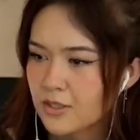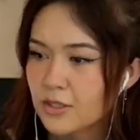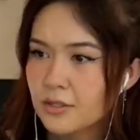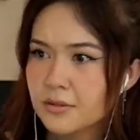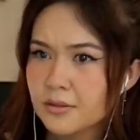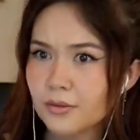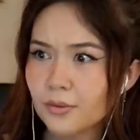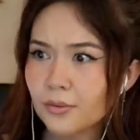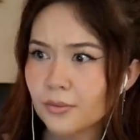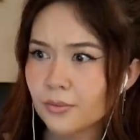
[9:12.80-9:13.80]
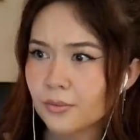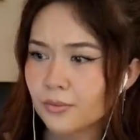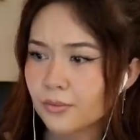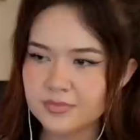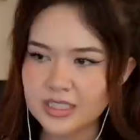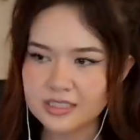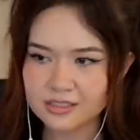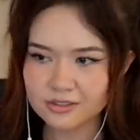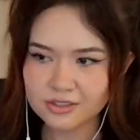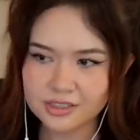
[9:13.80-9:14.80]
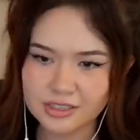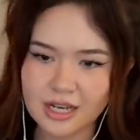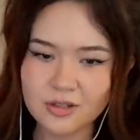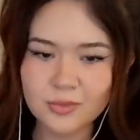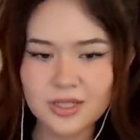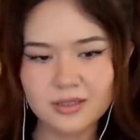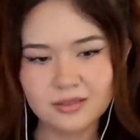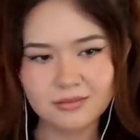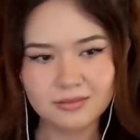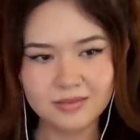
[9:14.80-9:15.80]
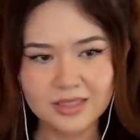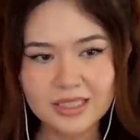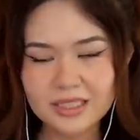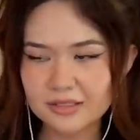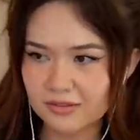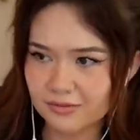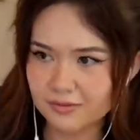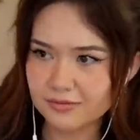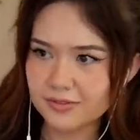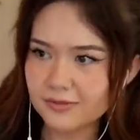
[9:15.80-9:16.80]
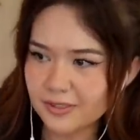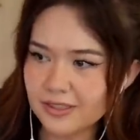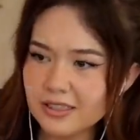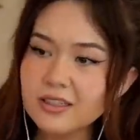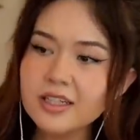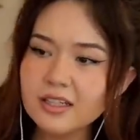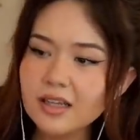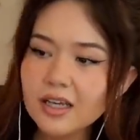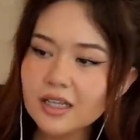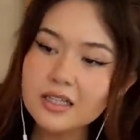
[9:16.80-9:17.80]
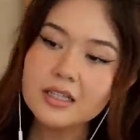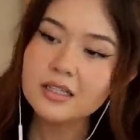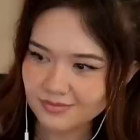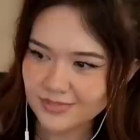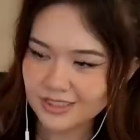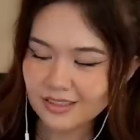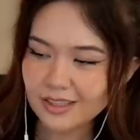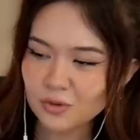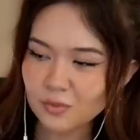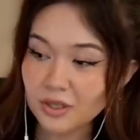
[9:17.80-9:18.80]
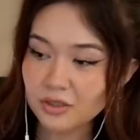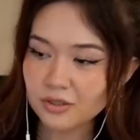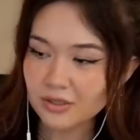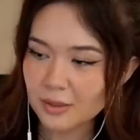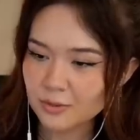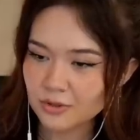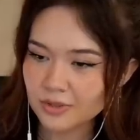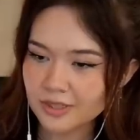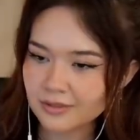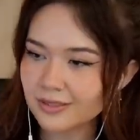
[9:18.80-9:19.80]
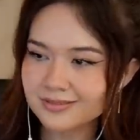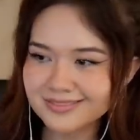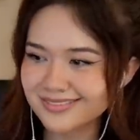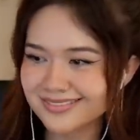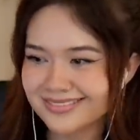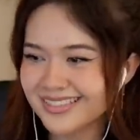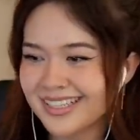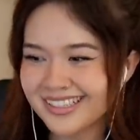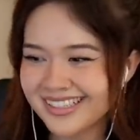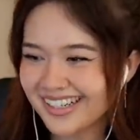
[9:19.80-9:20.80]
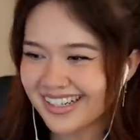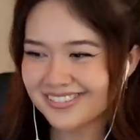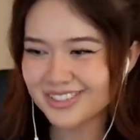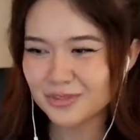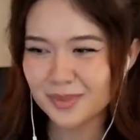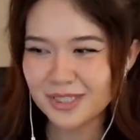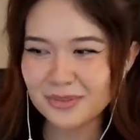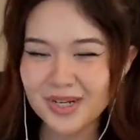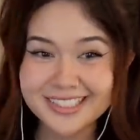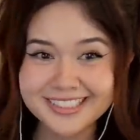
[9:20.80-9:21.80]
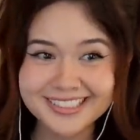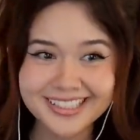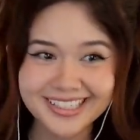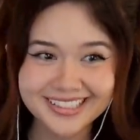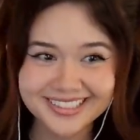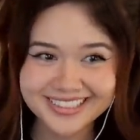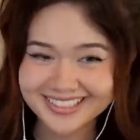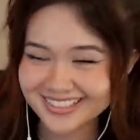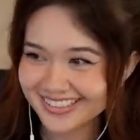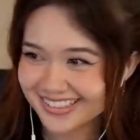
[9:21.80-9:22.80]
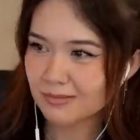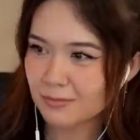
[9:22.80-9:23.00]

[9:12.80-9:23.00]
No, that's such a sad way to live. If you think like that, do they like make her in a laboratory? I have so many questions. It's